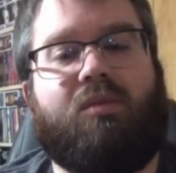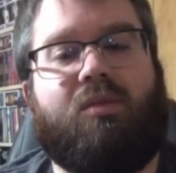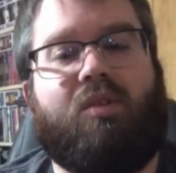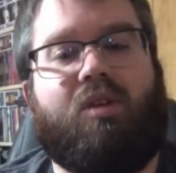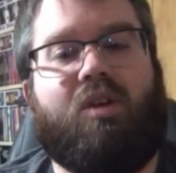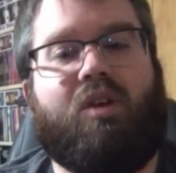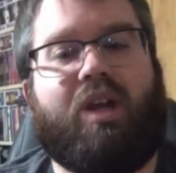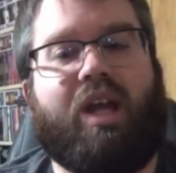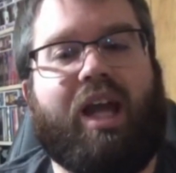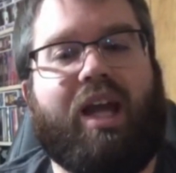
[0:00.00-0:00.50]

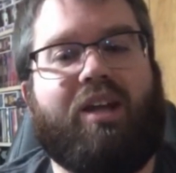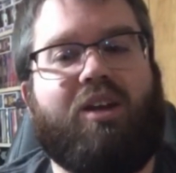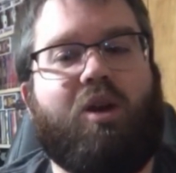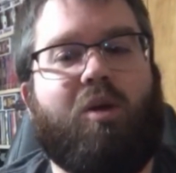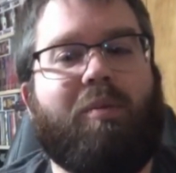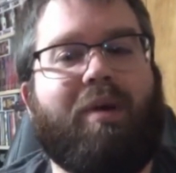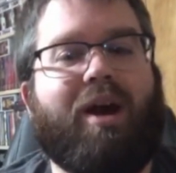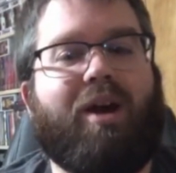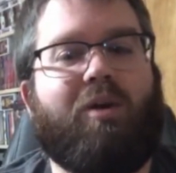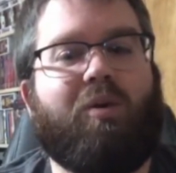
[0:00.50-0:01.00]
Okay, no
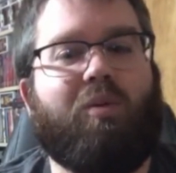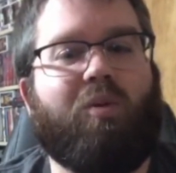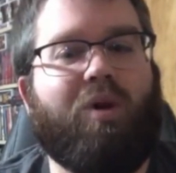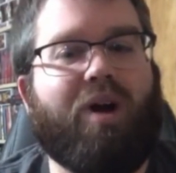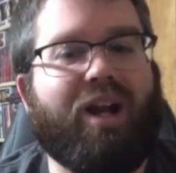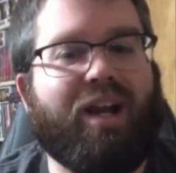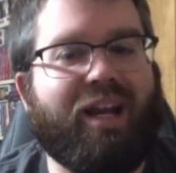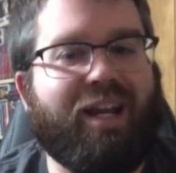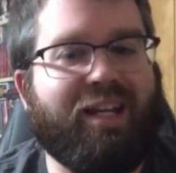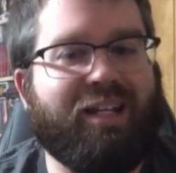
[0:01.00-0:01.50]
matter
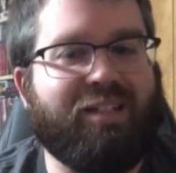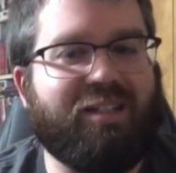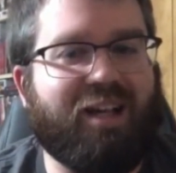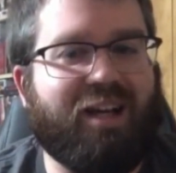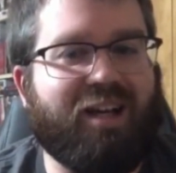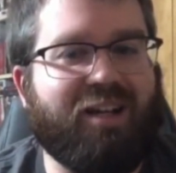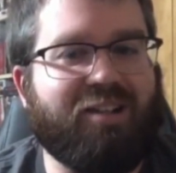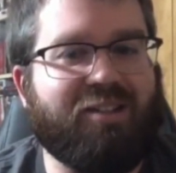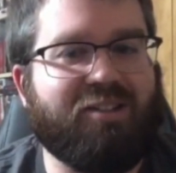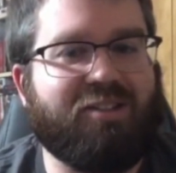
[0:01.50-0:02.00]
what he
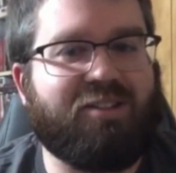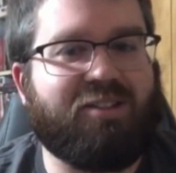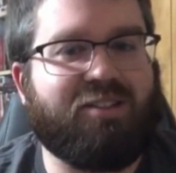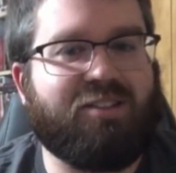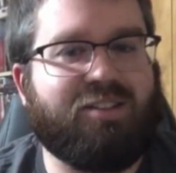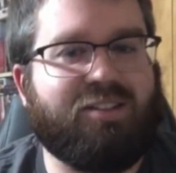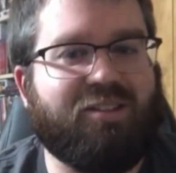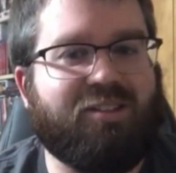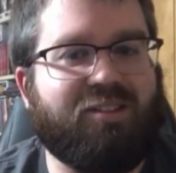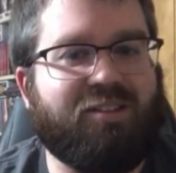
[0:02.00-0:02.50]
does,
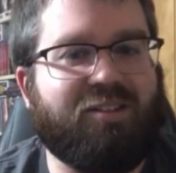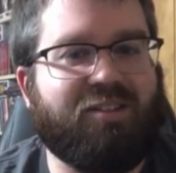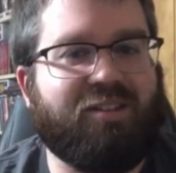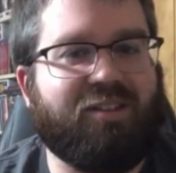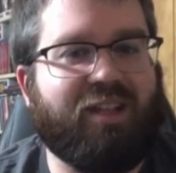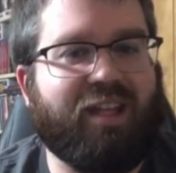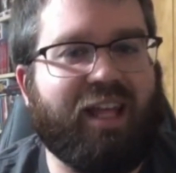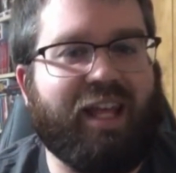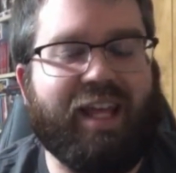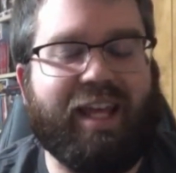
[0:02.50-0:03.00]

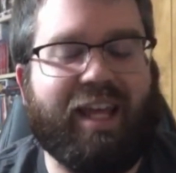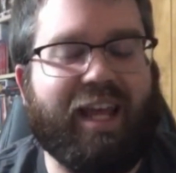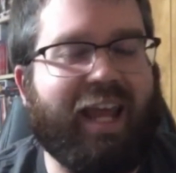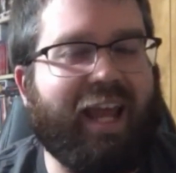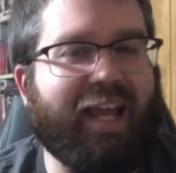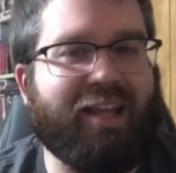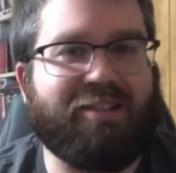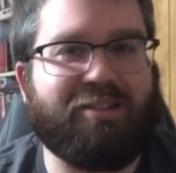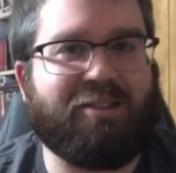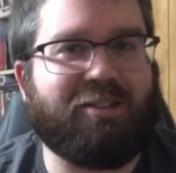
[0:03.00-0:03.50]
he
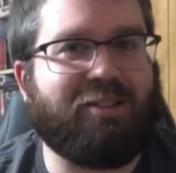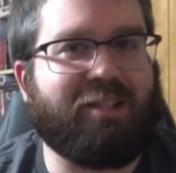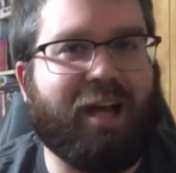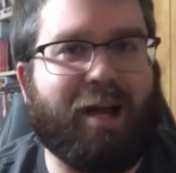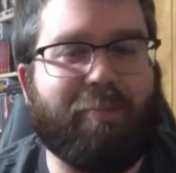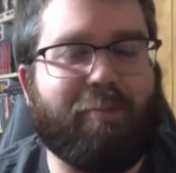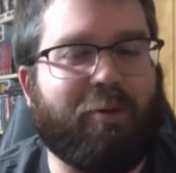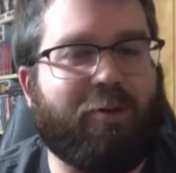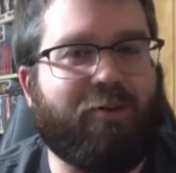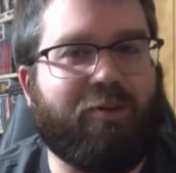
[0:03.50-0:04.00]
can't
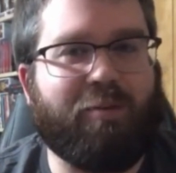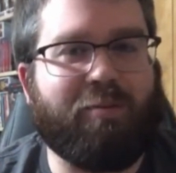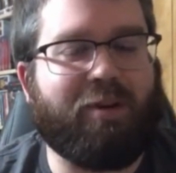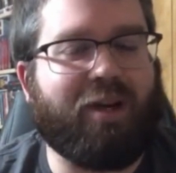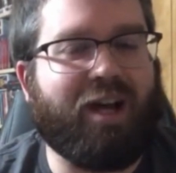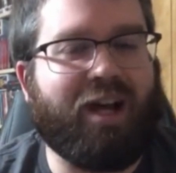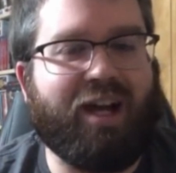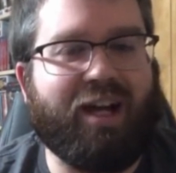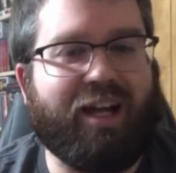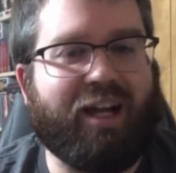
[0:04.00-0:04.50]
stop her from
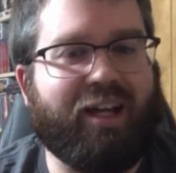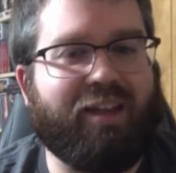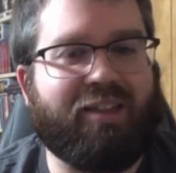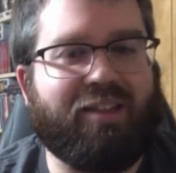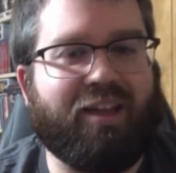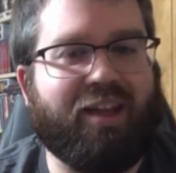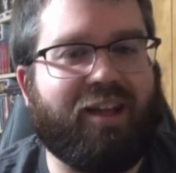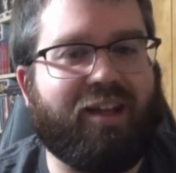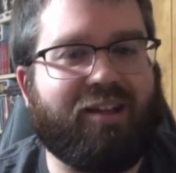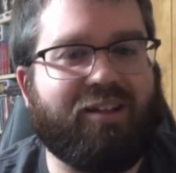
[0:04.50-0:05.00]
dying, I
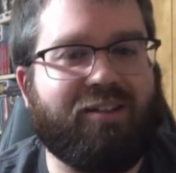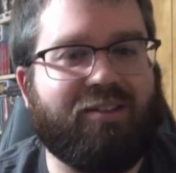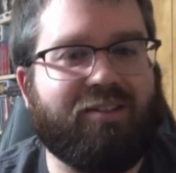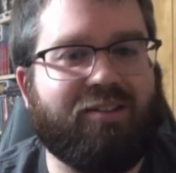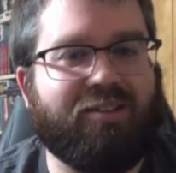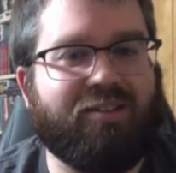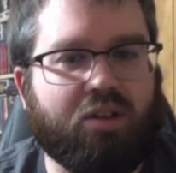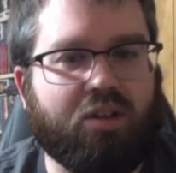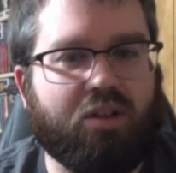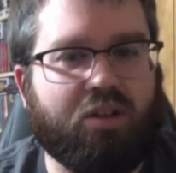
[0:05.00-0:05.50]
think.
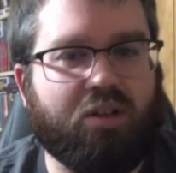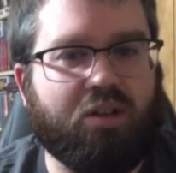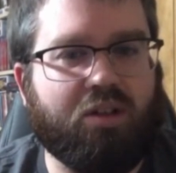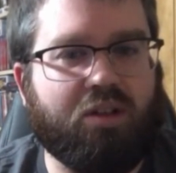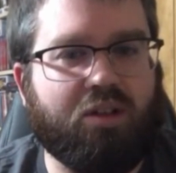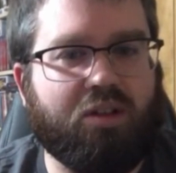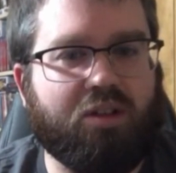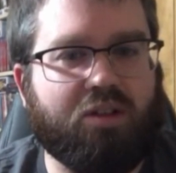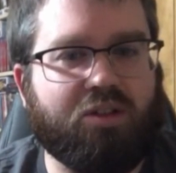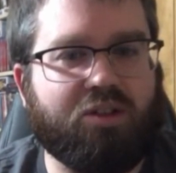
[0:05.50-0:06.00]

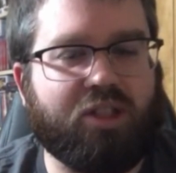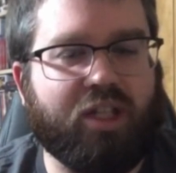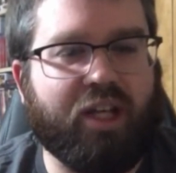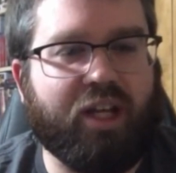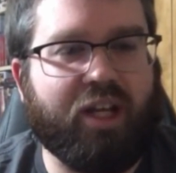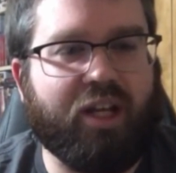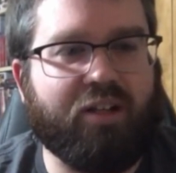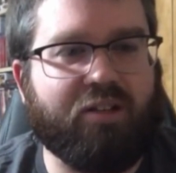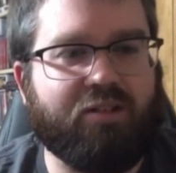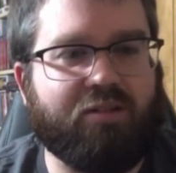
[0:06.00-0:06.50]

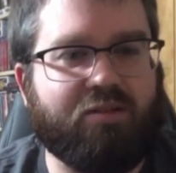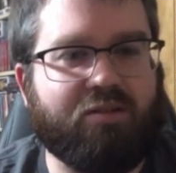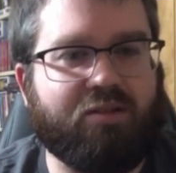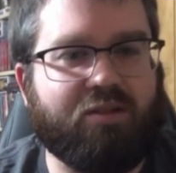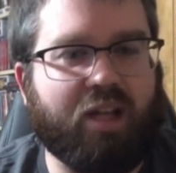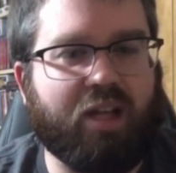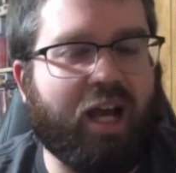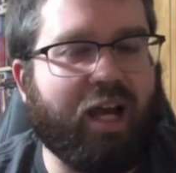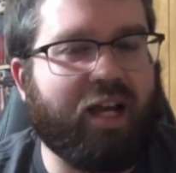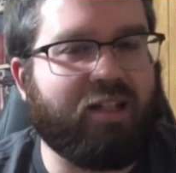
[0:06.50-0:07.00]
She
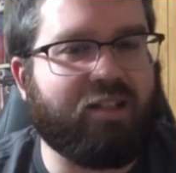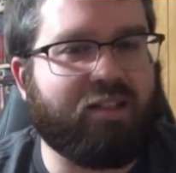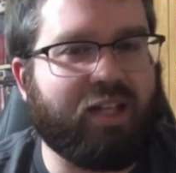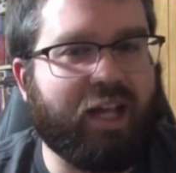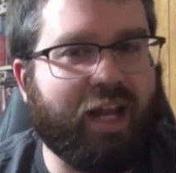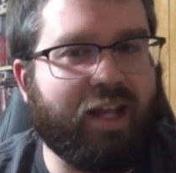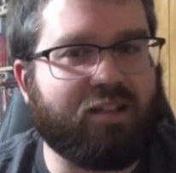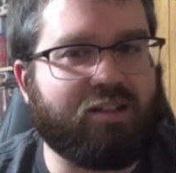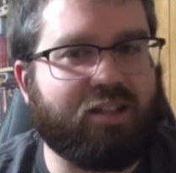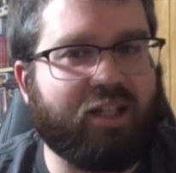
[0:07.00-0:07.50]
died
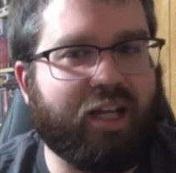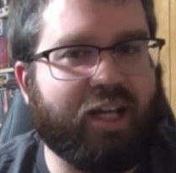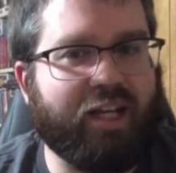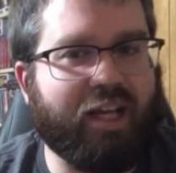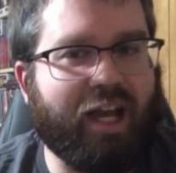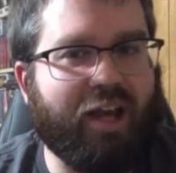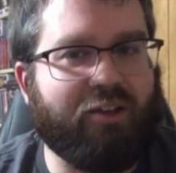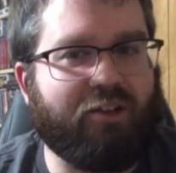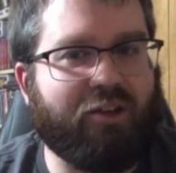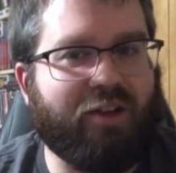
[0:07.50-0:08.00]
dancing, and
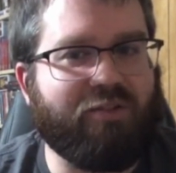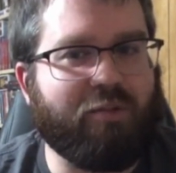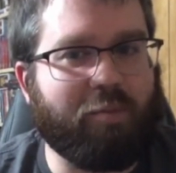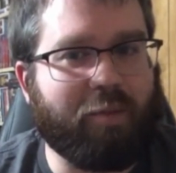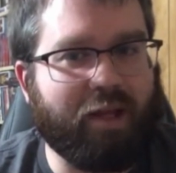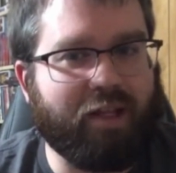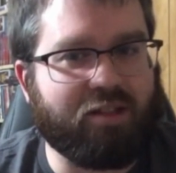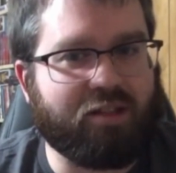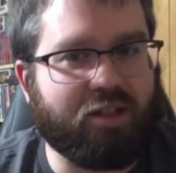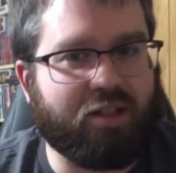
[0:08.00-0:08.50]
now they're having
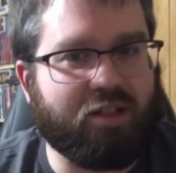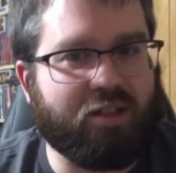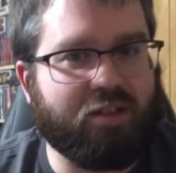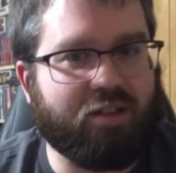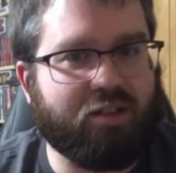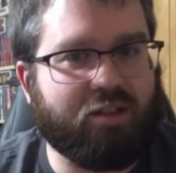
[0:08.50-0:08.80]
pizza.